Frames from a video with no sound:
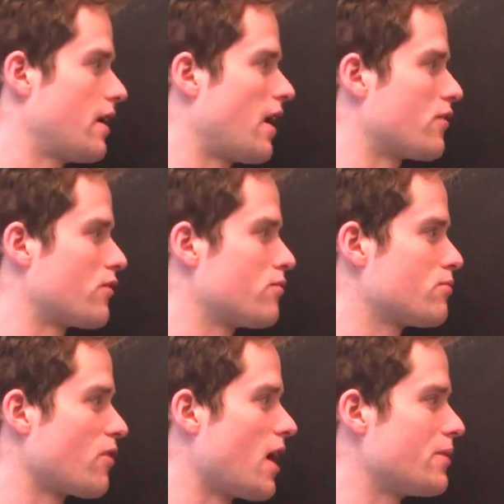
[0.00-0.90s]
f
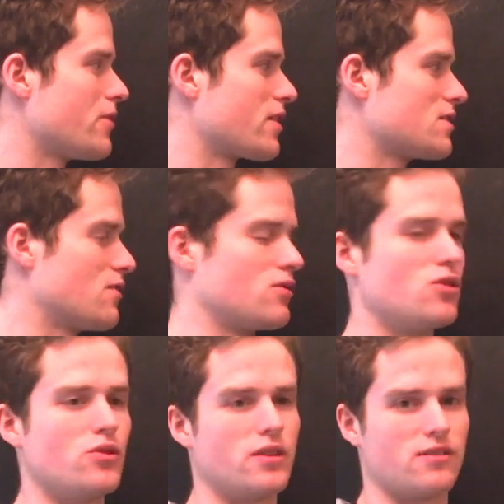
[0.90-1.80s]
prime of x naught over
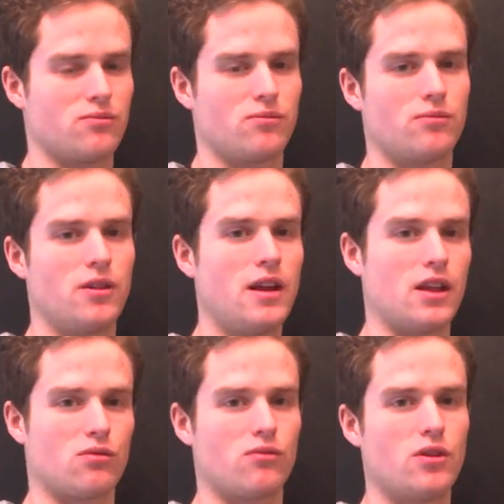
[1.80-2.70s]
2 and f
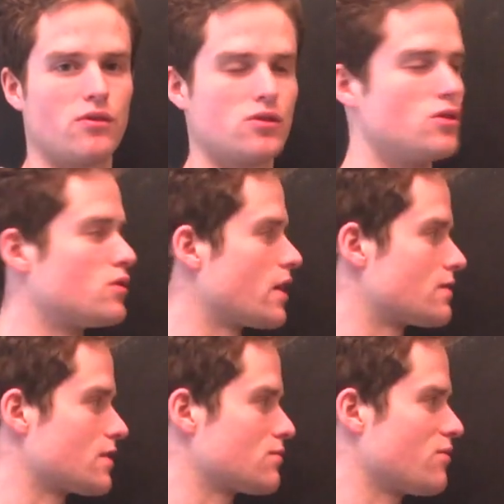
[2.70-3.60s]
and 3 over 2
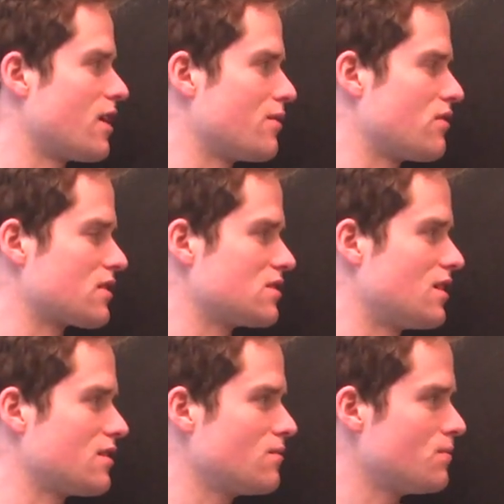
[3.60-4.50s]
times s prime of x
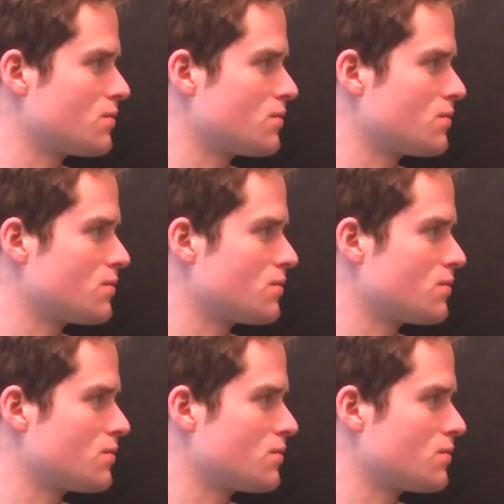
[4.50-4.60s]
naught